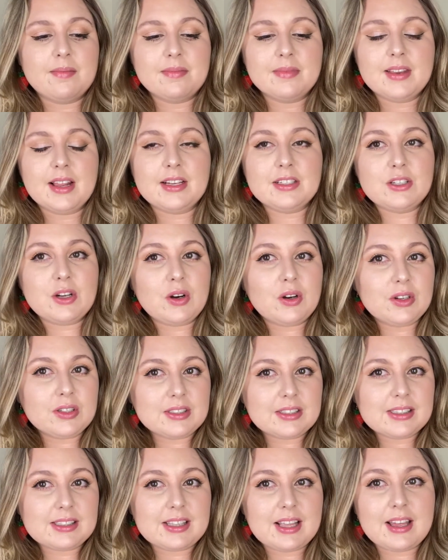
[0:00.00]

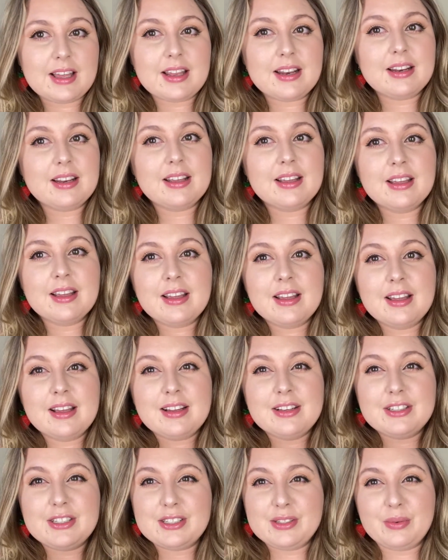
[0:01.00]
adults that
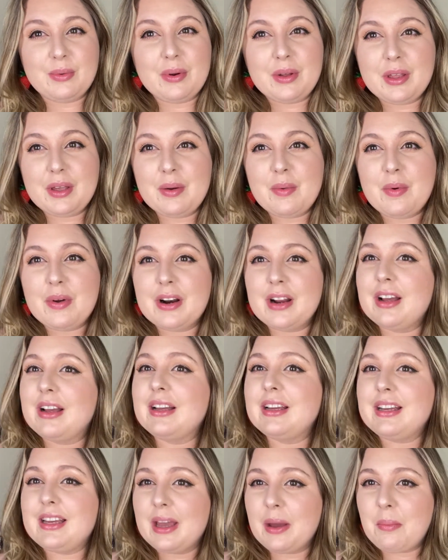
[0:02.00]
just really want to
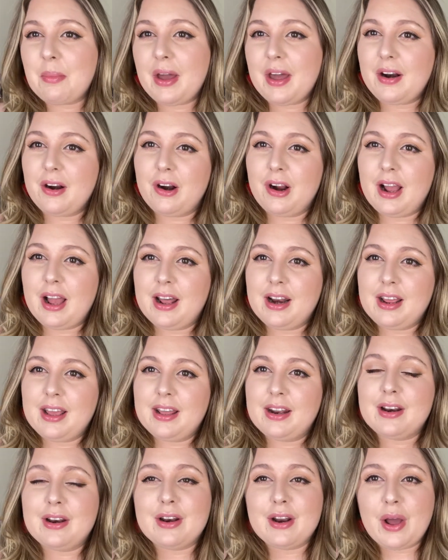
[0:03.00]
get better at it
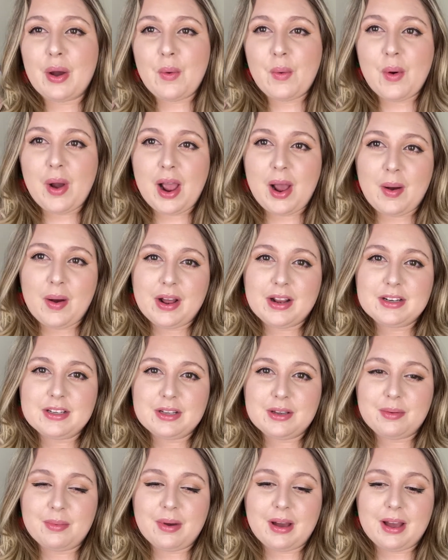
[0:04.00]
and know how I
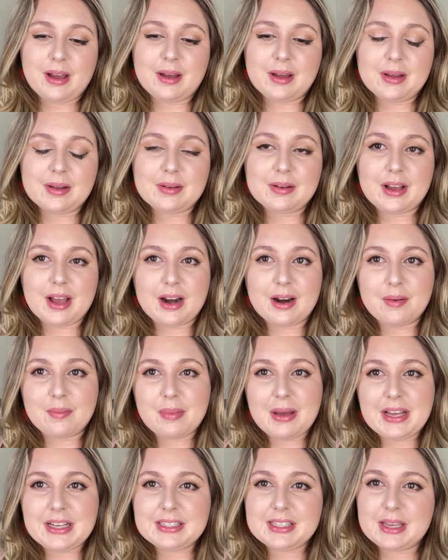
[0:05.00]
do my kind of
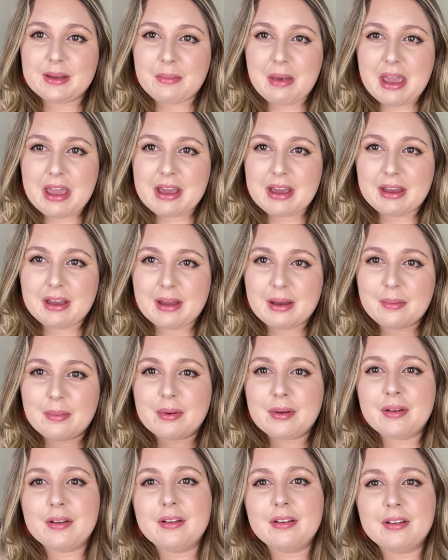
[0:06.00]
basic makeup
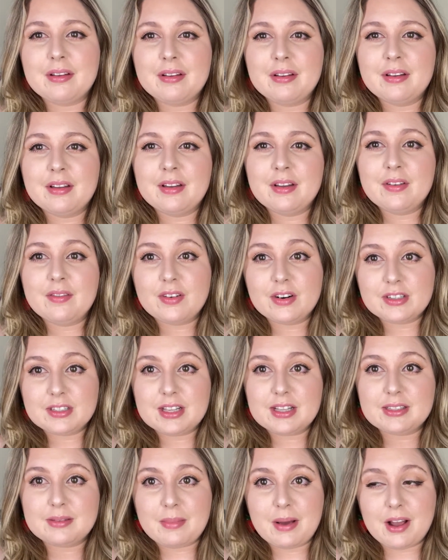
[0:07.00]

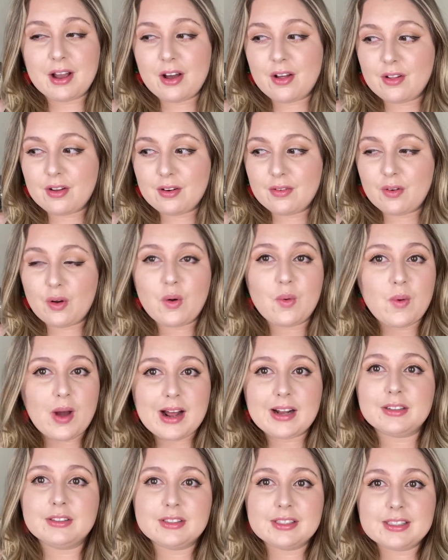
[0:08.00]
versus my colorful
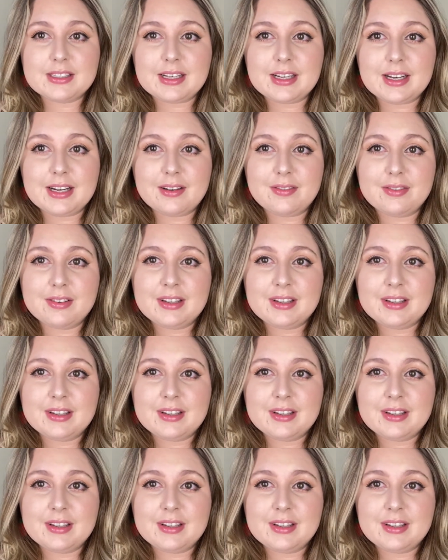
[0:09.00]
wild stuff.